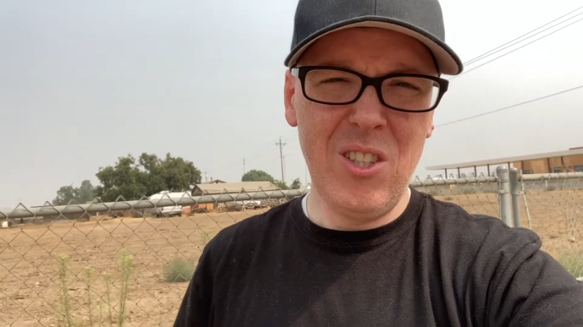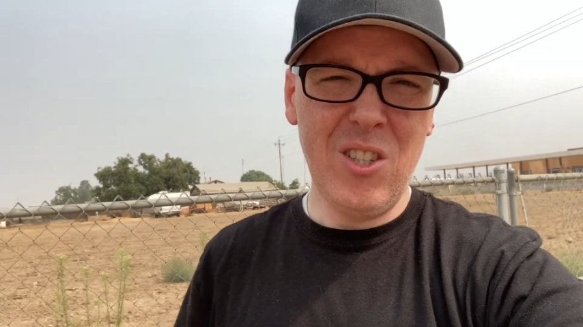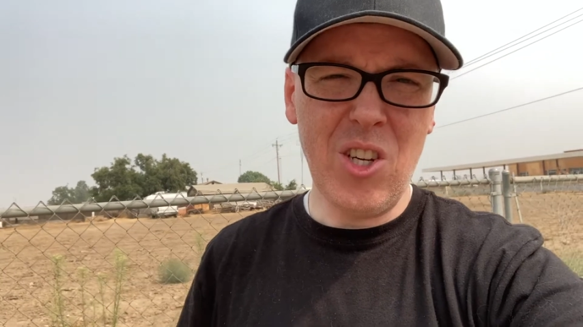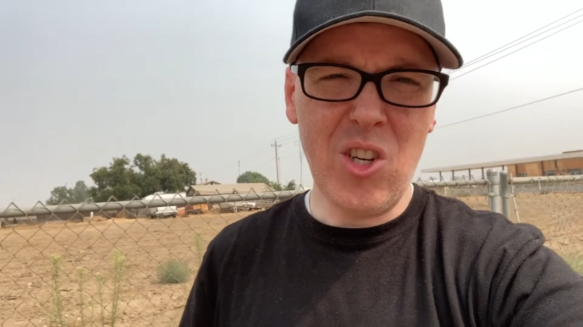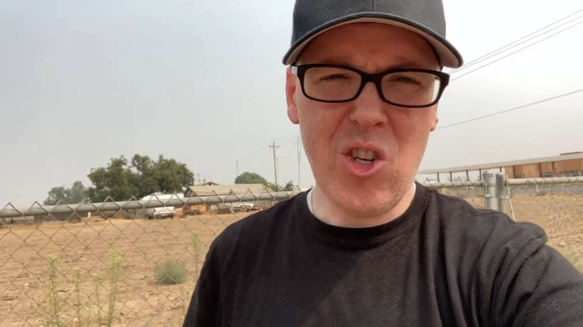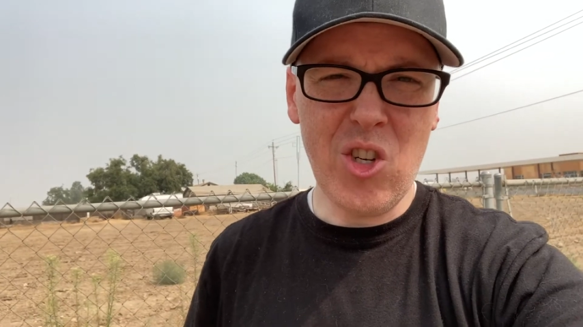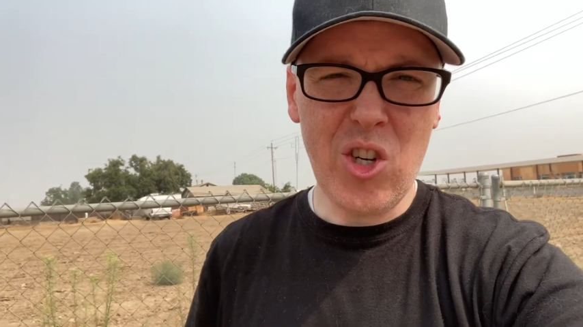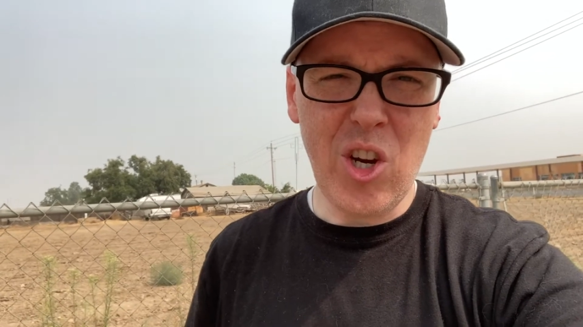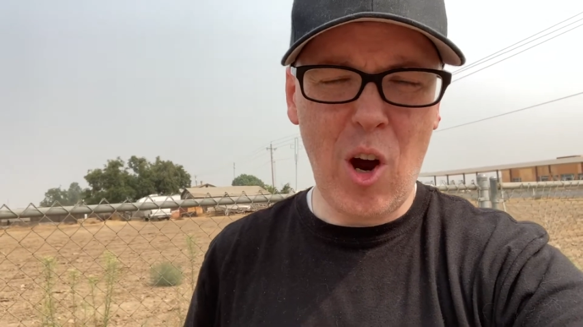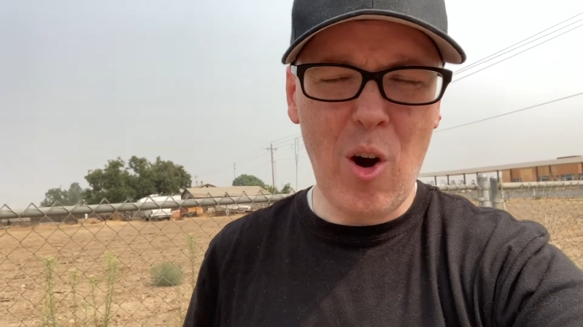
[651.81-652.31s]
to
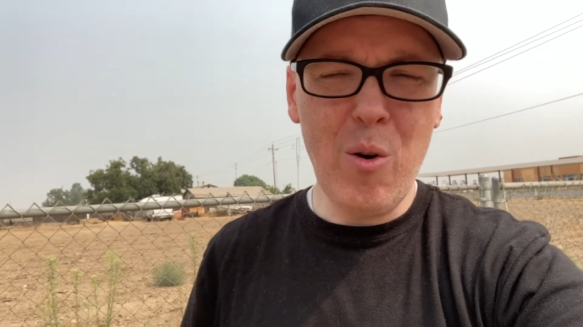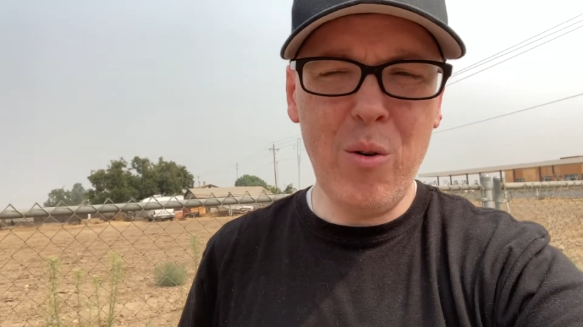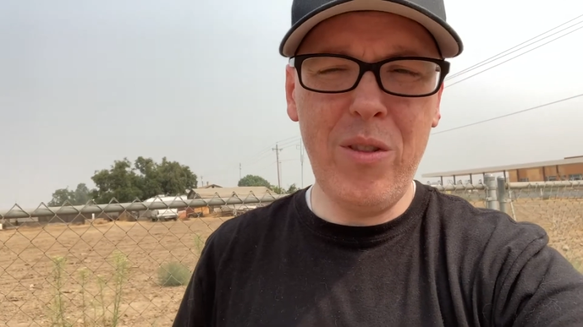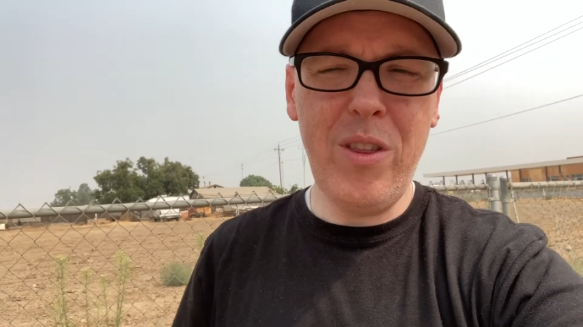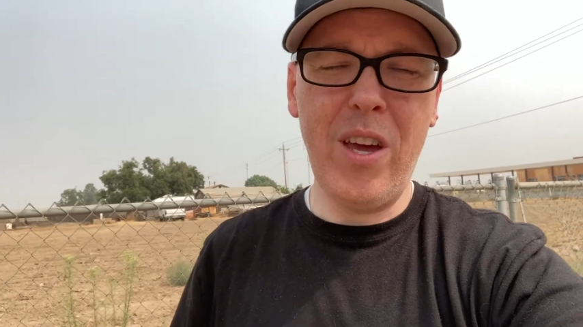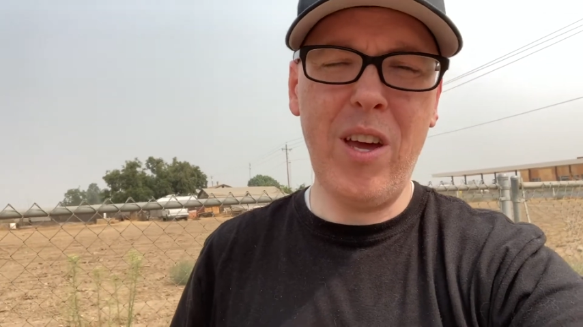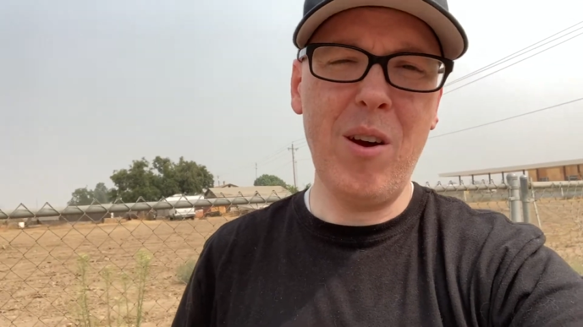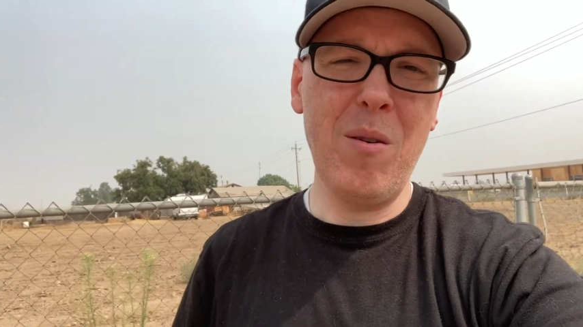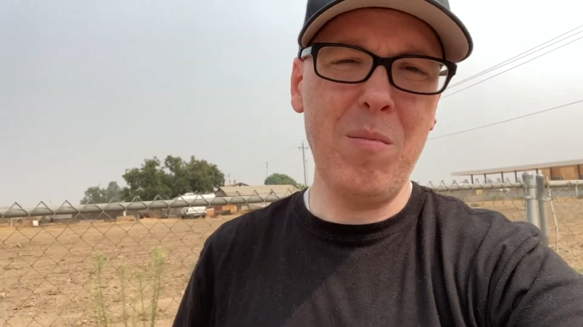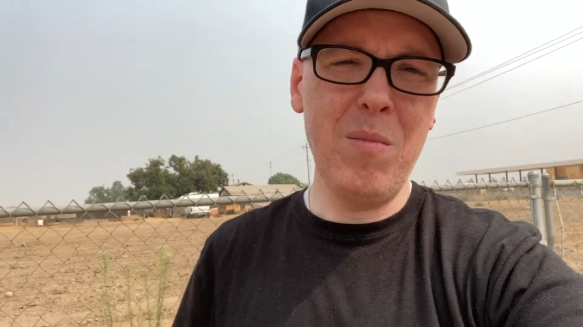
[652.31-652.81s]
show
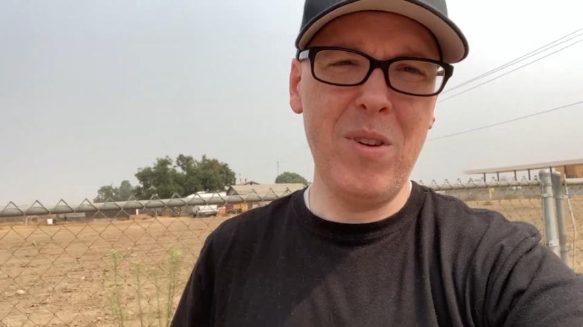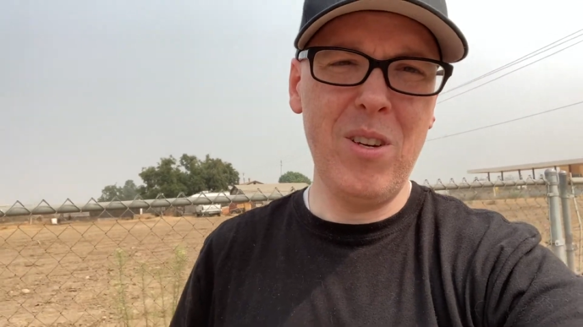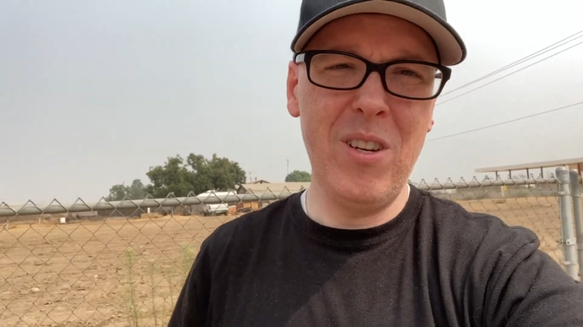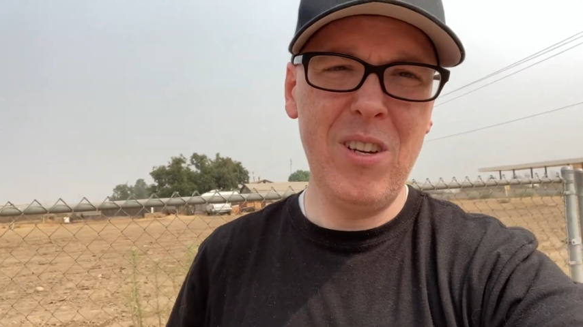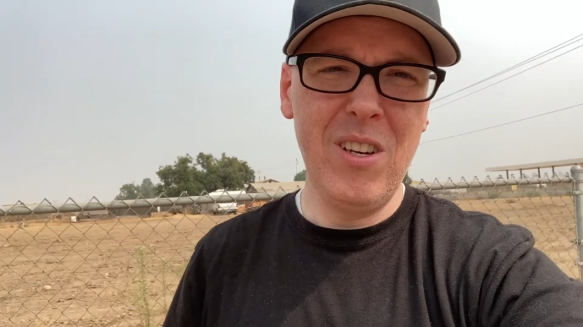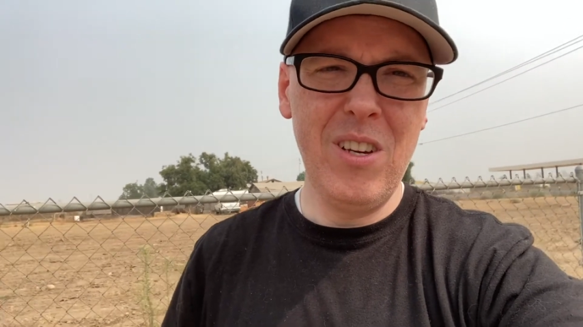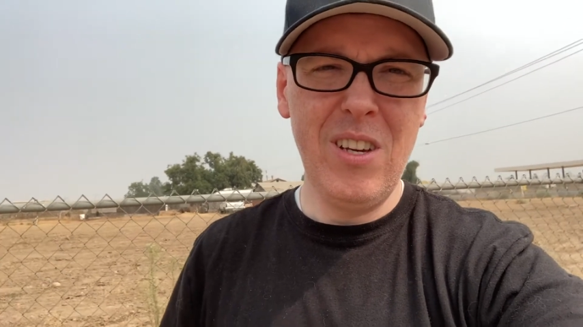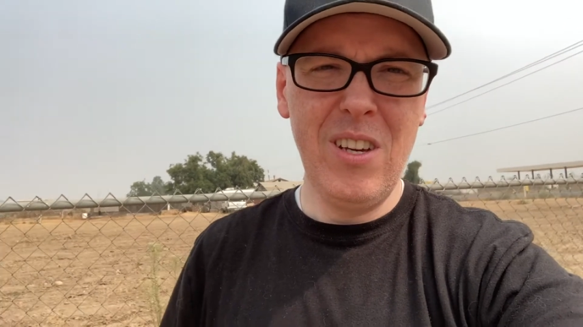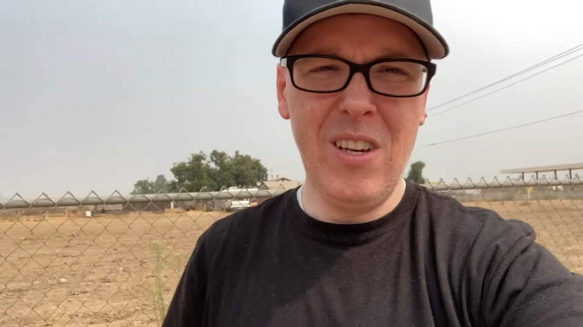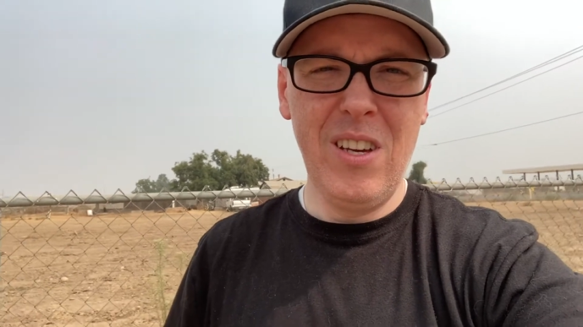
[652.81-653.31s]
them
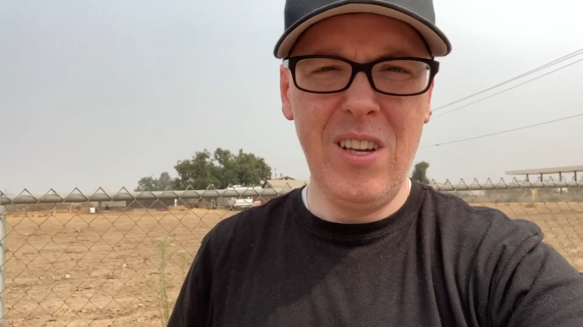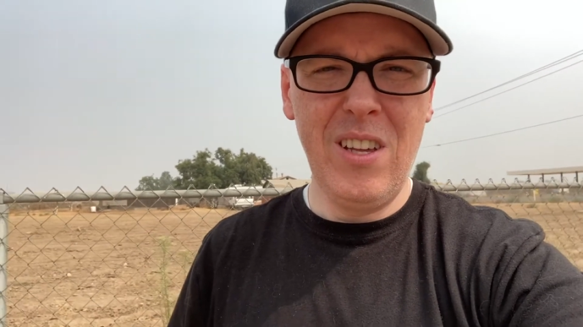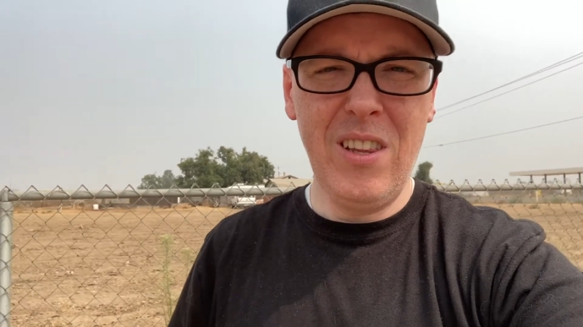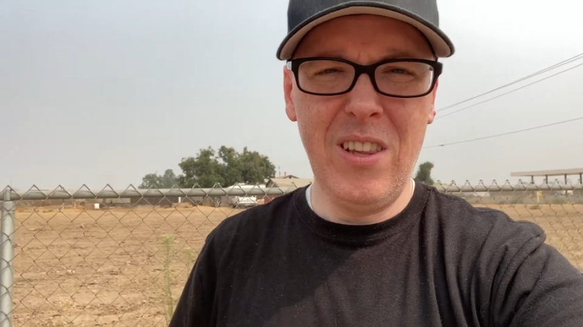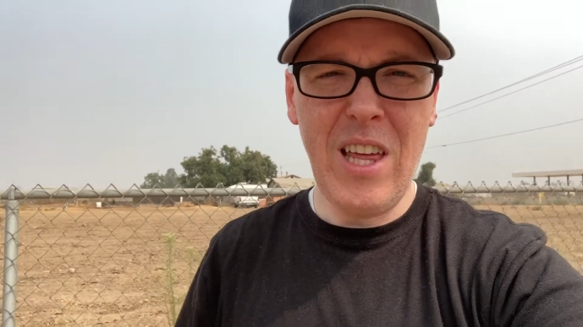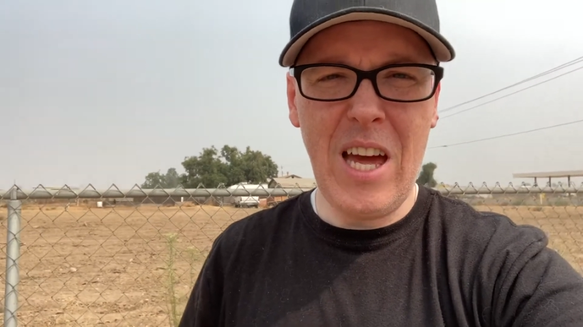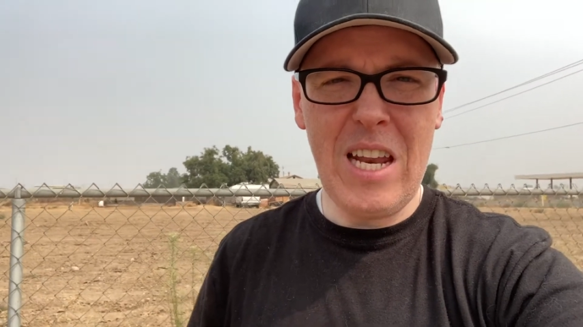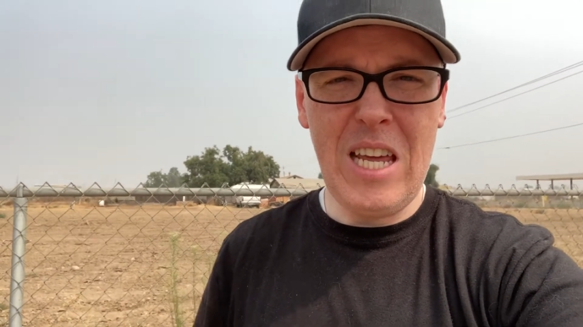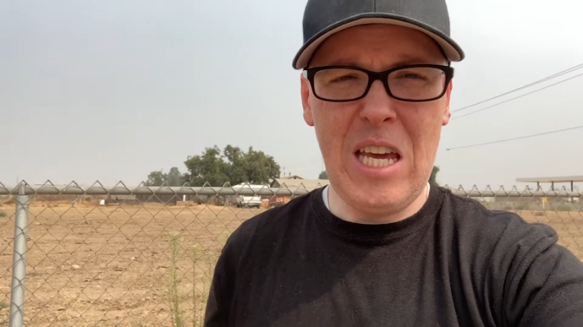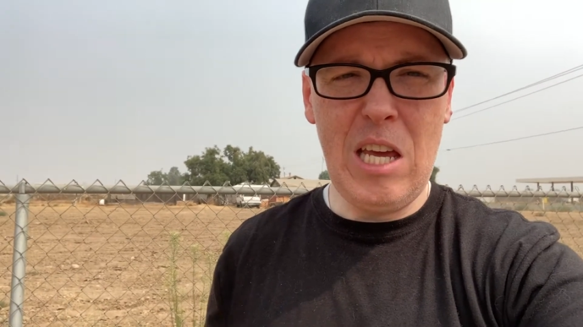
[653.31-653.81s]

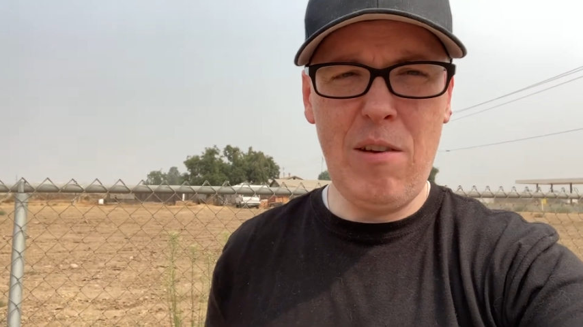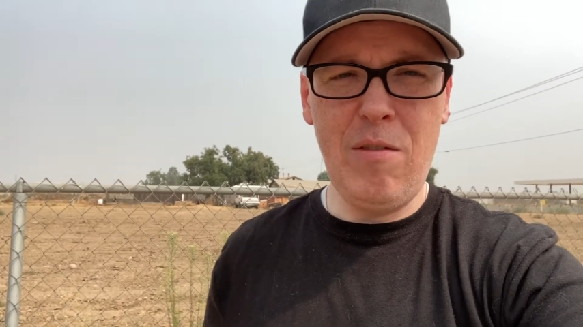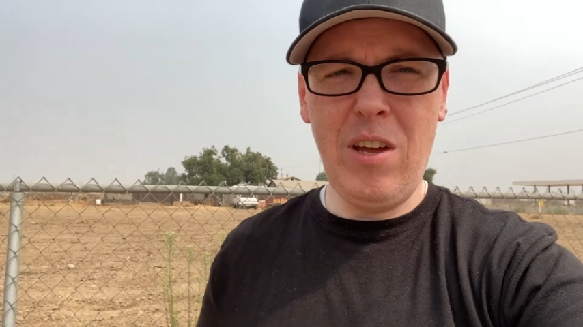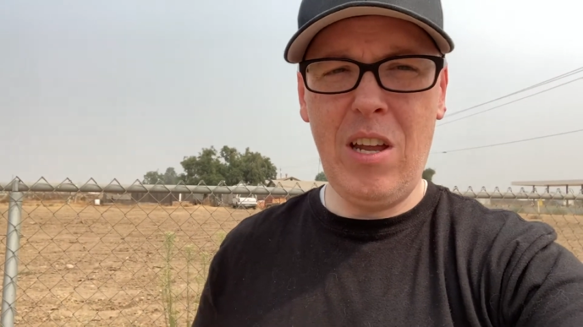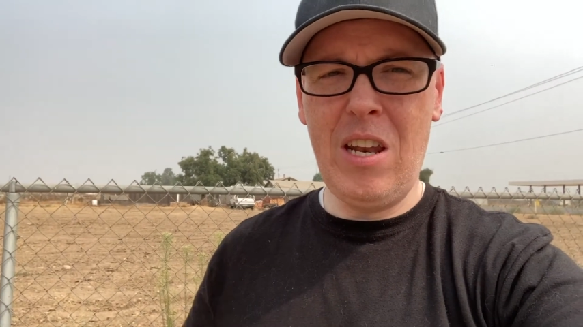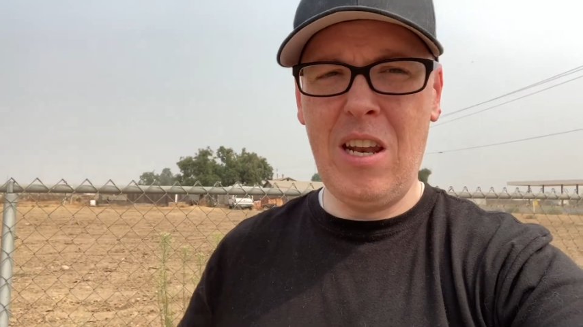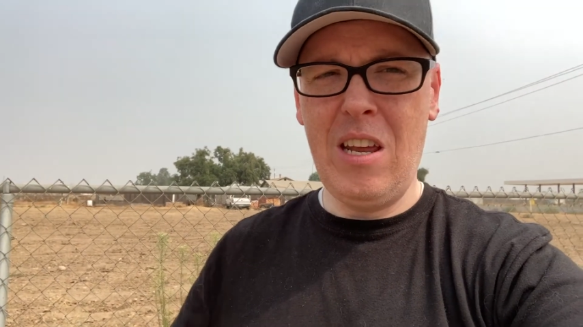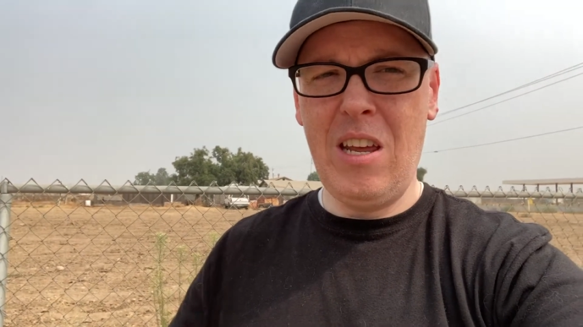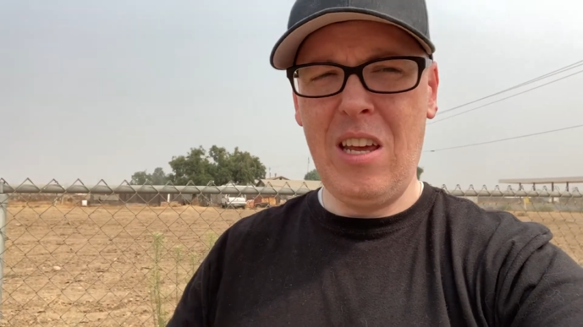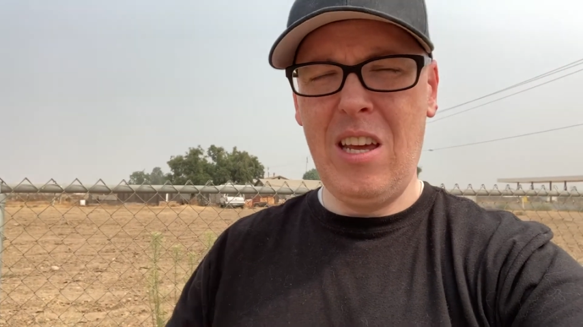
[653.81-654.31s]
that
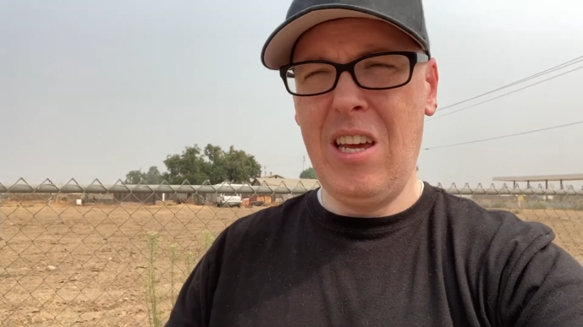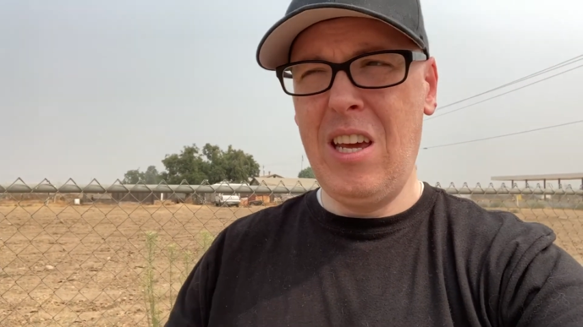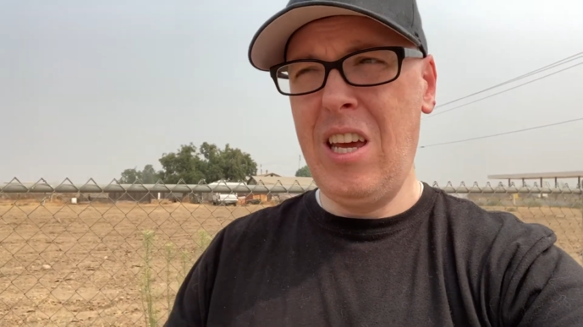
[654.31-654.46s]
even